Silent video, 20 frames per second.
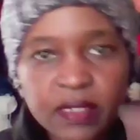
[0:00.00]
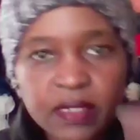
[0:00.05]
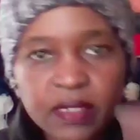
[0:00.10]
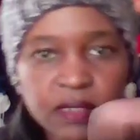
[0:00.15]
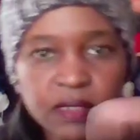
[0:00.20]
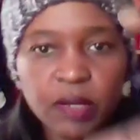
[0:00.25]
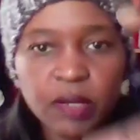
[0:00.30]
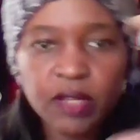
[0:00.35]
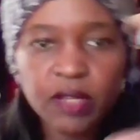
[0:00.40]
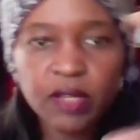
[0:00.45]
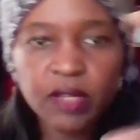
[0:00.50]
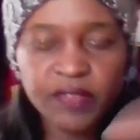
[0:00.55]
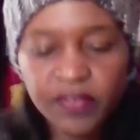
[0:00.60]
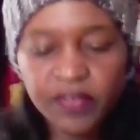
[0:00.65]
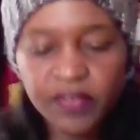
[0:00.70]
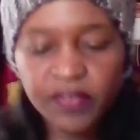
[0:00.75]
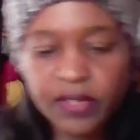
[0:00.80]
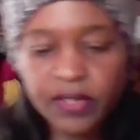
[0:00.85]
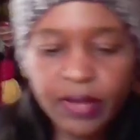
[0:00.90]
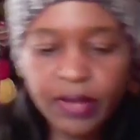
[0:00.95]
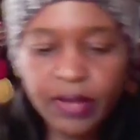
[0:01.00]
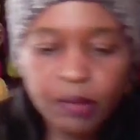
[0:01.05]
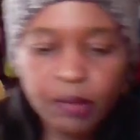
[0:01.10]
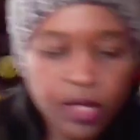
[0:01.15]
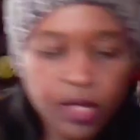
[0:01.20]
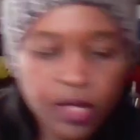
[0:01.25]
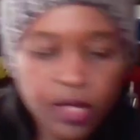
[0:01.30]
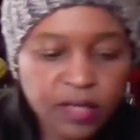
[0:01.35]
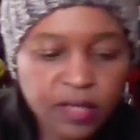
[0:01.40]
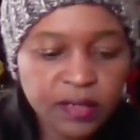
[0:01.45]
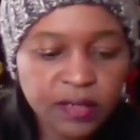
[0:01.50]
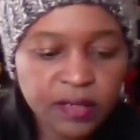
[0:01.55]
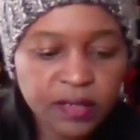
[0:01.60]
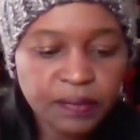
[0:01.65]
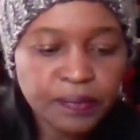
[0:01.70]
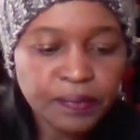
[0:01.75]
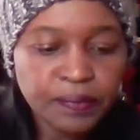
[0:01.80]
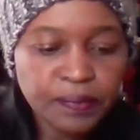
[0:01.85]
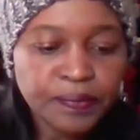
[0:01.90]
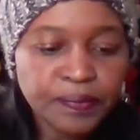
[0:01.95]
small 50-gram balls.
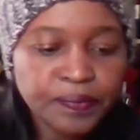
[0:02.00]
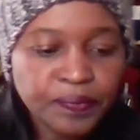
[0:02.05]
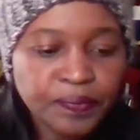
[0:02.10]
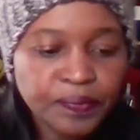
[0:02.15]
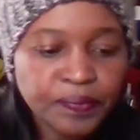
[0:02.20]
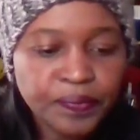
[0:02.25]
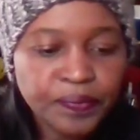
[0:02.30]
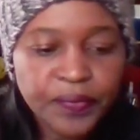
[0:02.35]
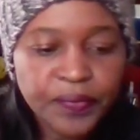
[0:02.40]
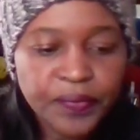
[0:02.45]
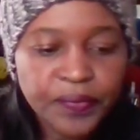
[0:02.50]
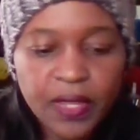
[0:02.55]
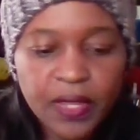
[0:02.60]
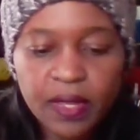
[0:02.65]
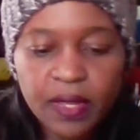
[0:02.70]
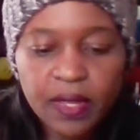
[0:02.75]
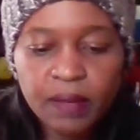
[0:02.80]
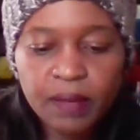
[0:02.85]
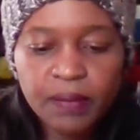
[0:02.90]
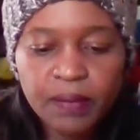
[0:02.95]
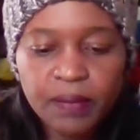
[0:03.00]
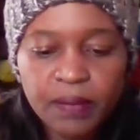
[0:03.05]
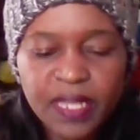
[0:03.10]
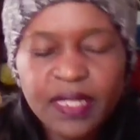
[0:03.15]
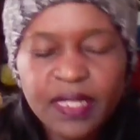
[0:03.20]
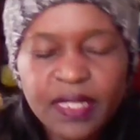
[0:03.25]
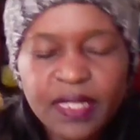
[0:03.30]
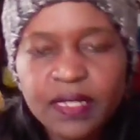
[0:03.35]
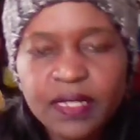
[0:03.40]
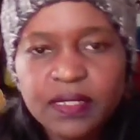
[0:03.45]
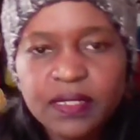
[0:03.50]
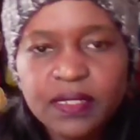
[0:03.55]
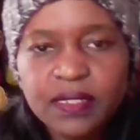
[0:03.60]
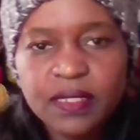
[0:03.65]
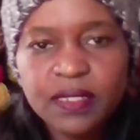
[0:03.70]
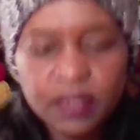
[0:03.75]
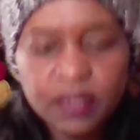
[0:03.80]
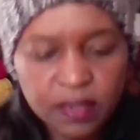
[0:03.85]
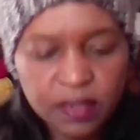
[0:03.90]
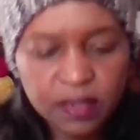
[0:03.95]
I think it's
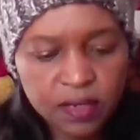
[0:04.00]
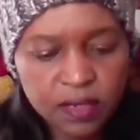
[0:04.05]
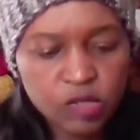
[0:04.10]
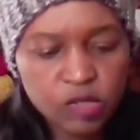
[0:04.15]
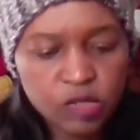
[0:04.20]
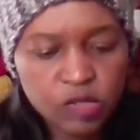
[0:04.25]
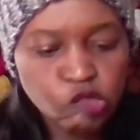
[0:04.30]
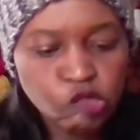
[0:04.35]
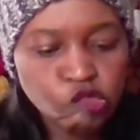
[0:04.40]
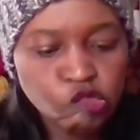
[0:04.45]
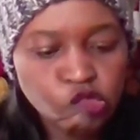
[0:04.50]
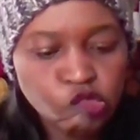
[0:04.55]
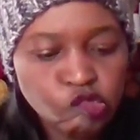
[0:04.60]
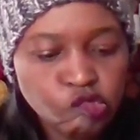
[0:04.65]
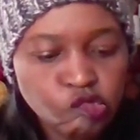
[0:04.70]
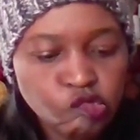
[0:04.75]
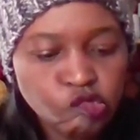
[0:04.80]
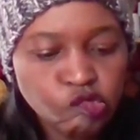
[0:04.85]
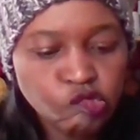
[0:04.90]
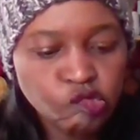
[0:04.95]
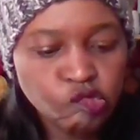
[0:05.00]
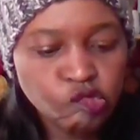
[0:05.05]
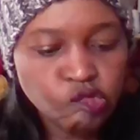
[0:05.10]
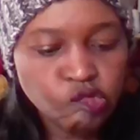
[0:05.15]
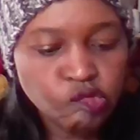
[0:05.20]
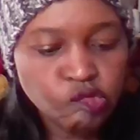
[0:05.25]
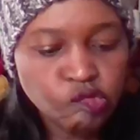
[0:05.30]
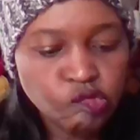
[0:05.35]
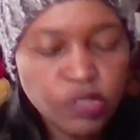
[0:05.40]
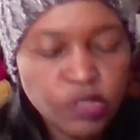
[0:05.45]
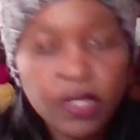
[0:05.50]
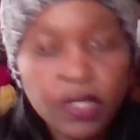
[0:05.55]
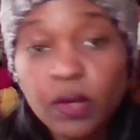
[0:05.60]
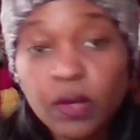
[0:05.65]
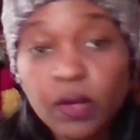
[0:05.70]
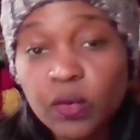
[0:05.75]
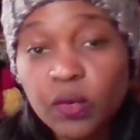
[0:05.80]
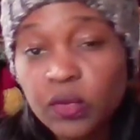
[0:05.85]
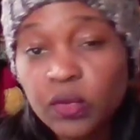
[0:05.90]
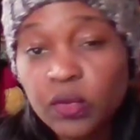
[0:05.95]
the
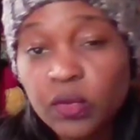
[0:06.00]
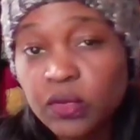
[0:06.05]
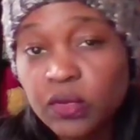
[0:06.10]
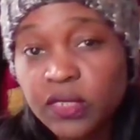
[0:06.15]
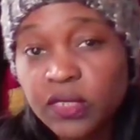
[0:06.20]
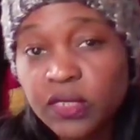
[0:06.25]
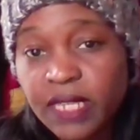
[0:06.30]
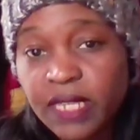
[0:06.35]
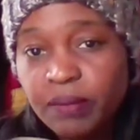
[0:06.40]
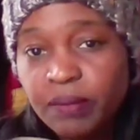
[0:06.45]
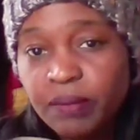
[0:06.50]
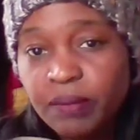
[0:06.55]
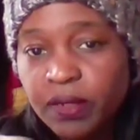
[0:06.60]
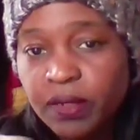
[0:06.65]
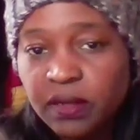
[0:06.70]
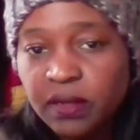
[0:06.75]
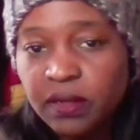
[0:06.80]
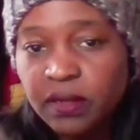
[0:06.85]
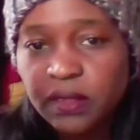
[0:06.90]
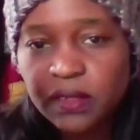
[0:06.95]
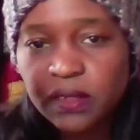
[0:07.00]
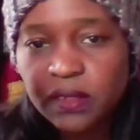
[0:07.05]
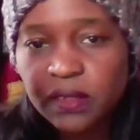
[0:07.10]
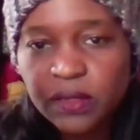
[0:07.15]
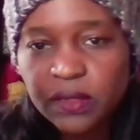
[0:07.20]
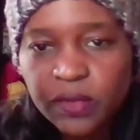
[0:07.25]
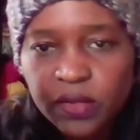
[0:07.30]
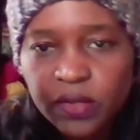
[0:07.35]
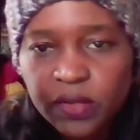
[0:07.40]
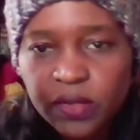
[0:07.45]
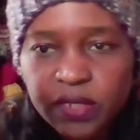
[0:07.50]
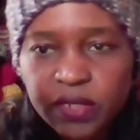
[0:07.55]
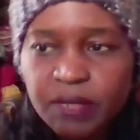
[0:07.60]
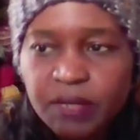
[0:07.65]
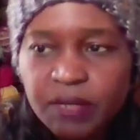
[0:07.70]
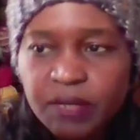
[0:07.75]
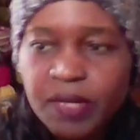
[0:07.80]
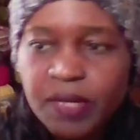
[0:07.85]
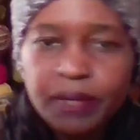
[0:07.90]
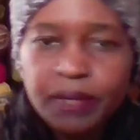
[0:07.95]
Nicole Samples or
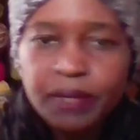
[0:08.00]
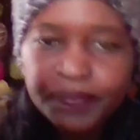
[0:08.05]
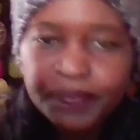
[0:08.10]
something.